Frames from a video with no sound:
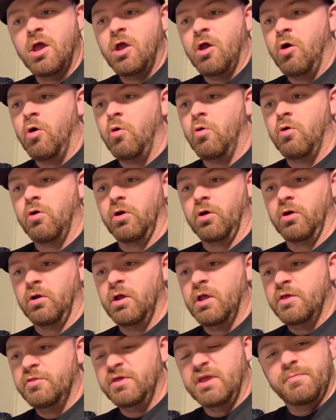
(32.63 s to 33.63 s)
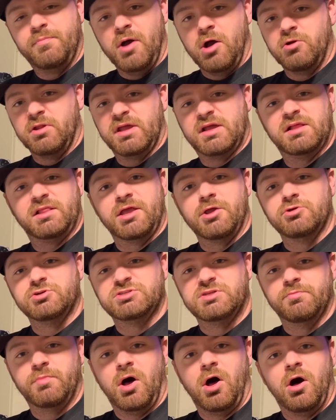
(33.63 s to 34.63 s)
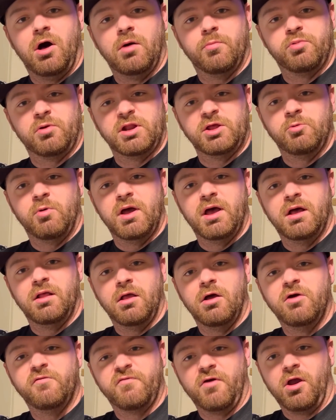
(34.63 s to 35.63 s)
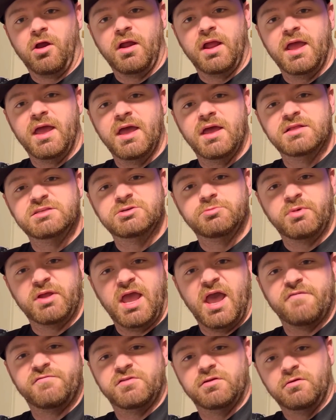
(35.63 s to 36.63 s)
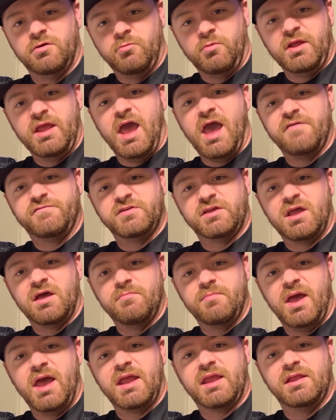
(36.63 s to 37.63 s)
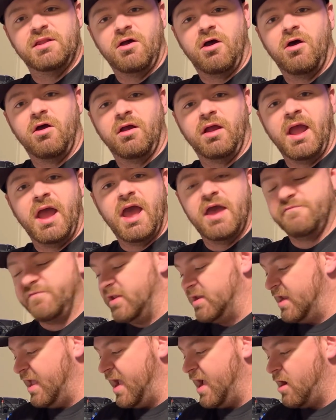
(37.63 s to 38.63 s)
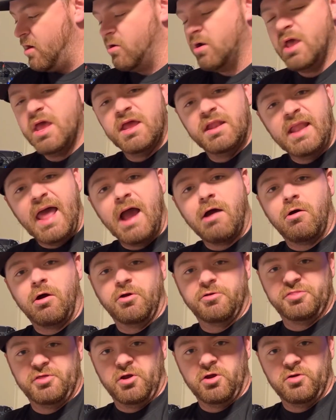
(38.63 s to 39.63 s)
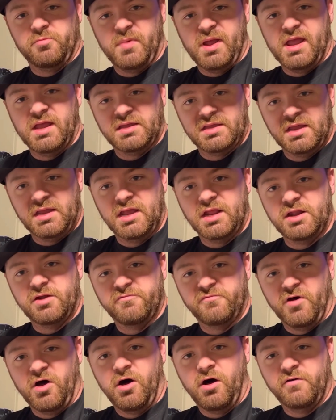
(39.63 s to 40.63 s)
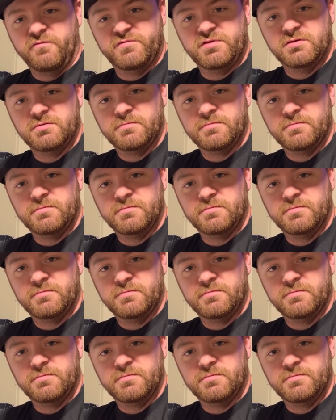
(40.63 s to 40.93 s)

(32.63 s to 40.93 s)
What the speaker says: or the opponent clears the ball pretty well over our heads and we have to come back into our half, and now our third man can get involved.